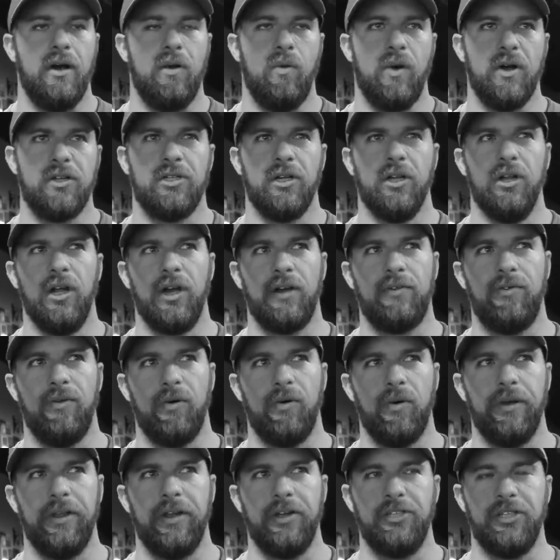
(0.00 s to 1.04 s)
what to look
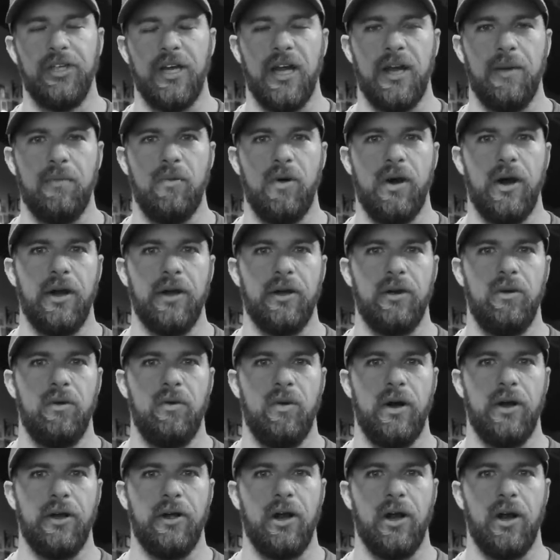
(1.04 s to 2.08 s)
for in the gym
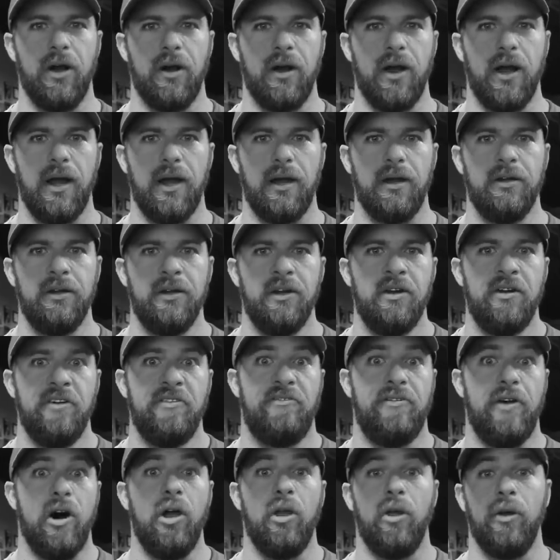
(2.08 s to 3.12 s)
while you're
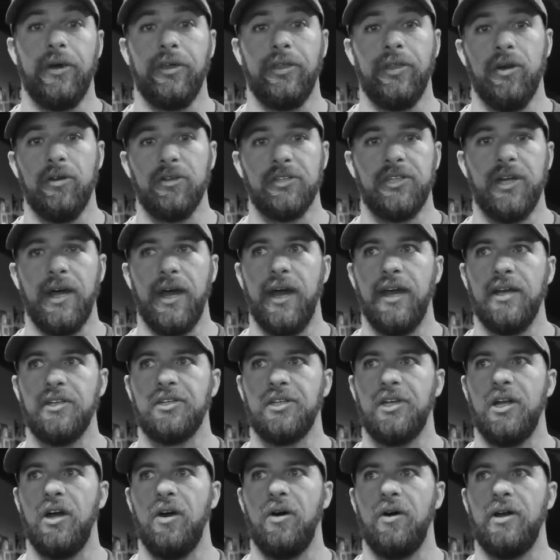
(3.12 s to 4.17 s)
following those days,
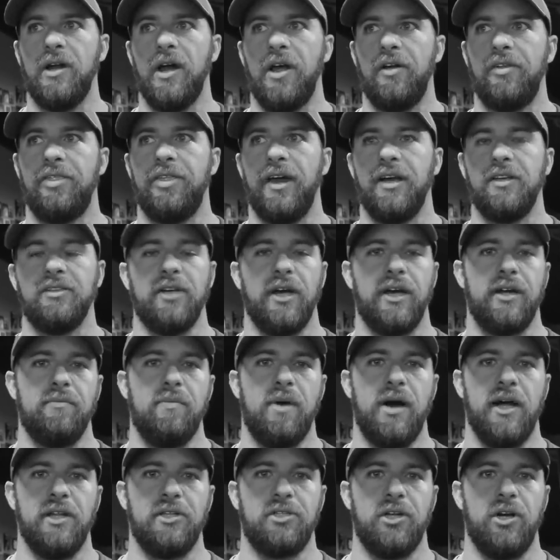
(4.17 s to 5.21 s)
you know, and other things like
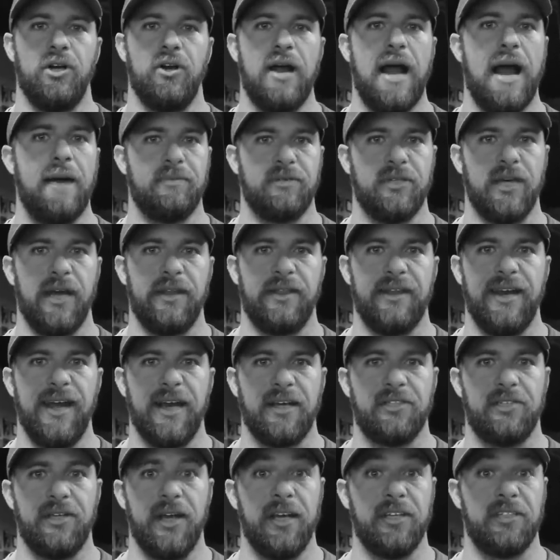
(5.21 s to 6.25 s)
monitor your appetite the
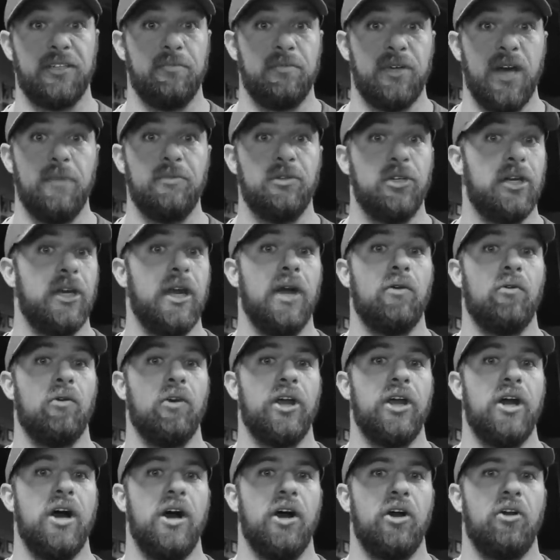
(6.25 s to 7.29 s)
next day. Sometimes you get
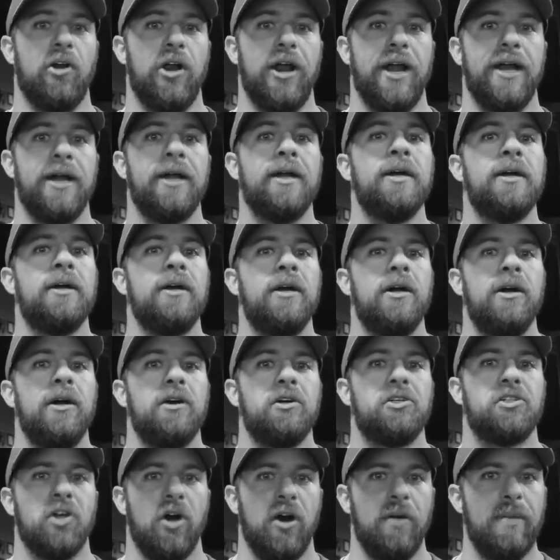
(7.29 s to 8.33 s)
really hungry,
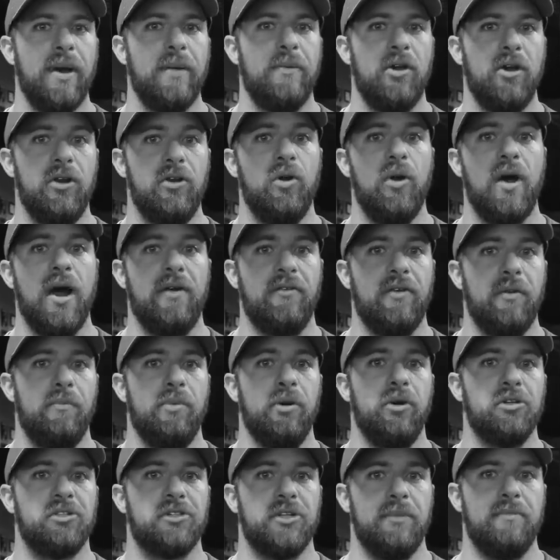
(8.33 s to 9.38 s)
showing maybe you do have a
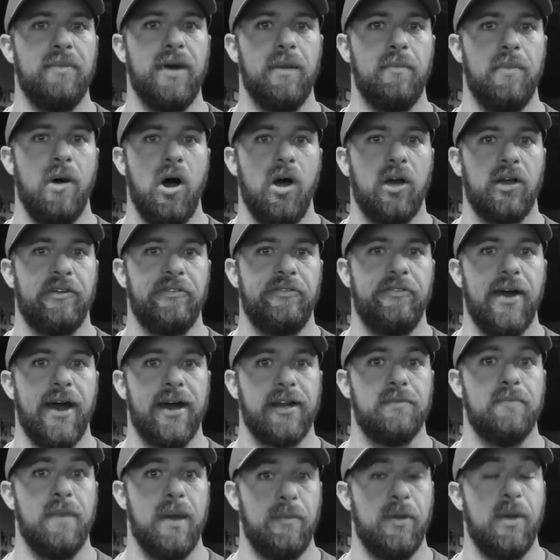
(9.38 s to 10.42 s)
boost in metabolic
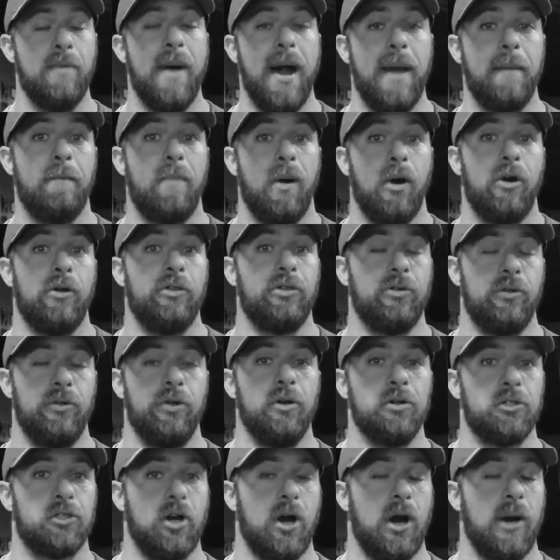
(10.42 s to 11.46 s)
effect. Maybe you might burn through
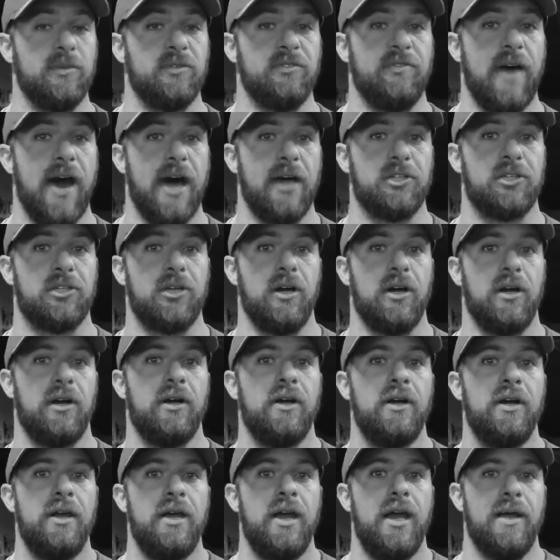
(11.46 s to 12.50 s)
those carbs faster
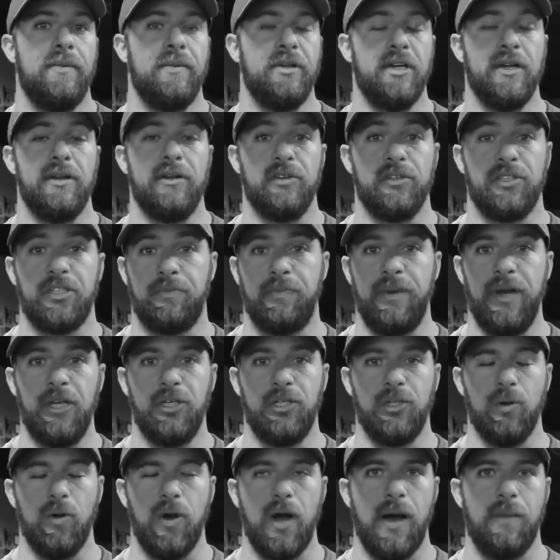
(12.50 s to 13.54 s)
and it
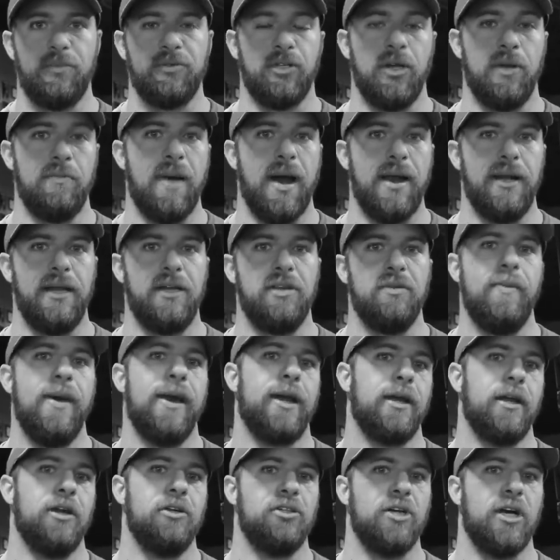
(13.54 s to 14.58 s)
speeds you up, so you might need to
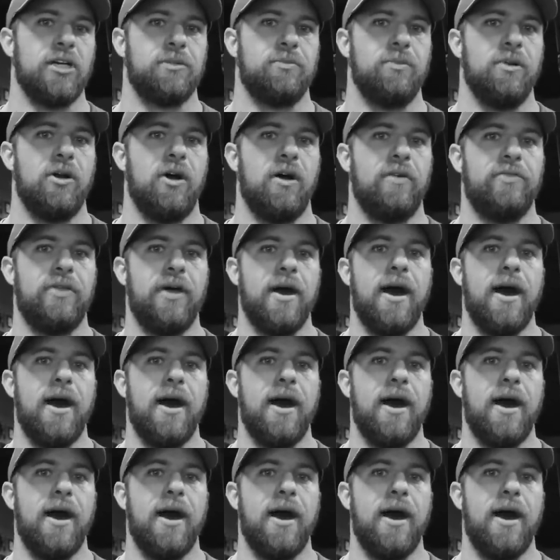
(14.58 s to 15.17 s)
make an adjustment off